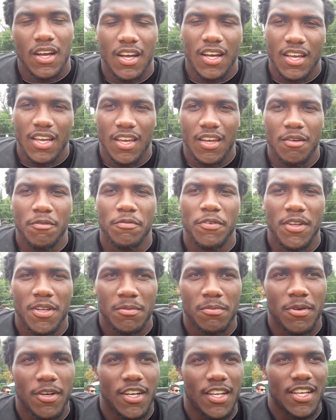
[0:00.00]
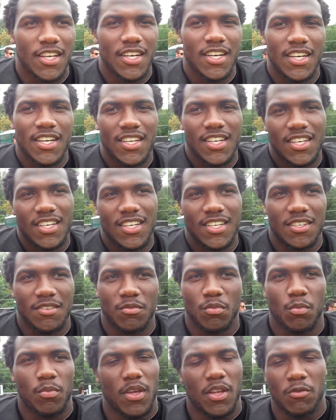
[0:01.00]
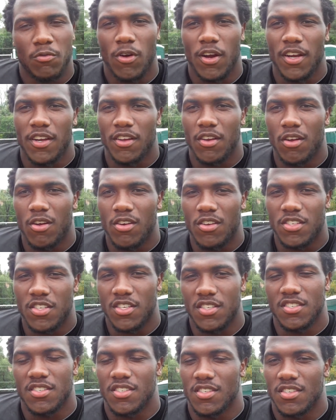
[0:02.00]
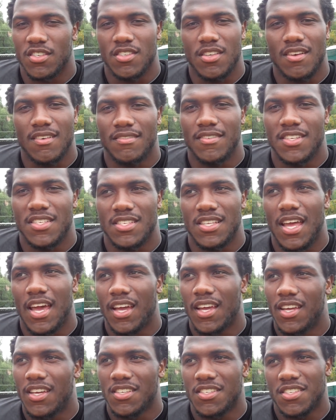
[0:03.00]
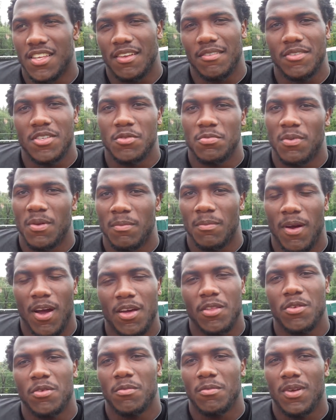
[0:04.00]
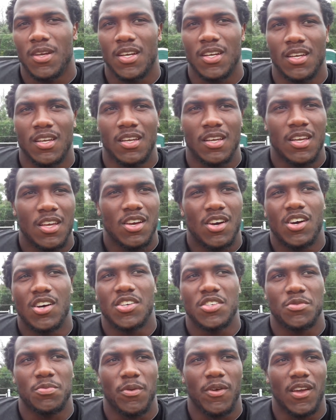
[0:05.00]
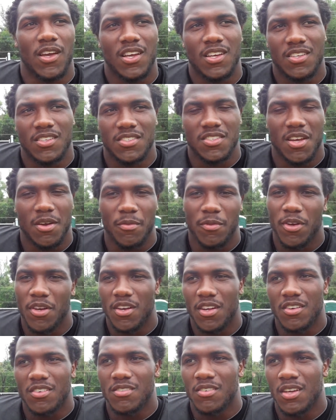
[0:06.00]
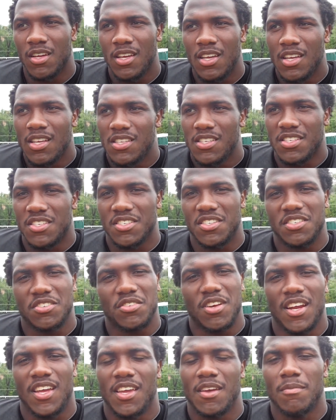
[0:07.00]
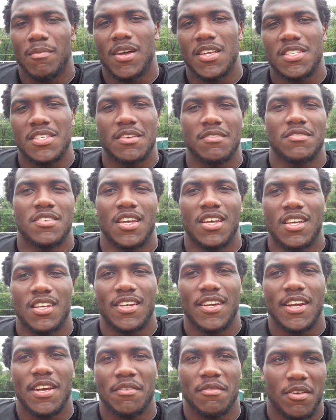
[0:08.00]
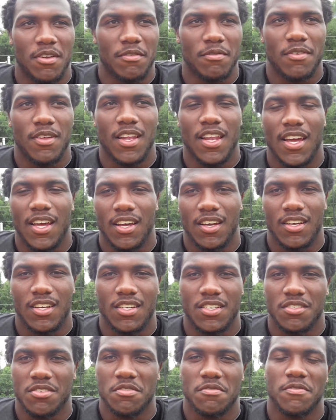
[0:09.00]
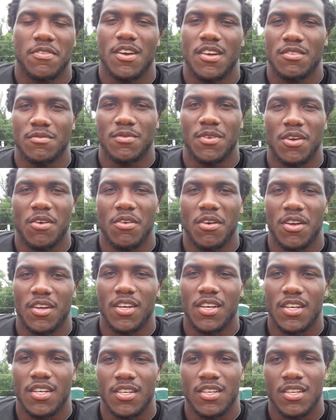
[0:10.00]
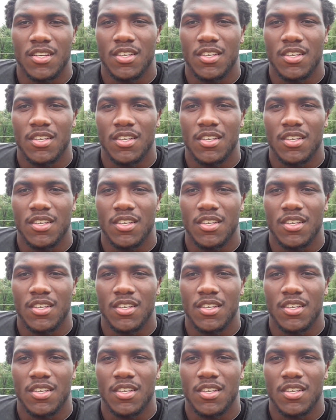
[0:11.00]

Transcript: Yeah, I'm feeling pretty good. I've been working on just the stuff that's nagging, stuff that's been bothering me all spring, summer, you know. Just trying to get myself taken care of, and I feel like so far it's been going good.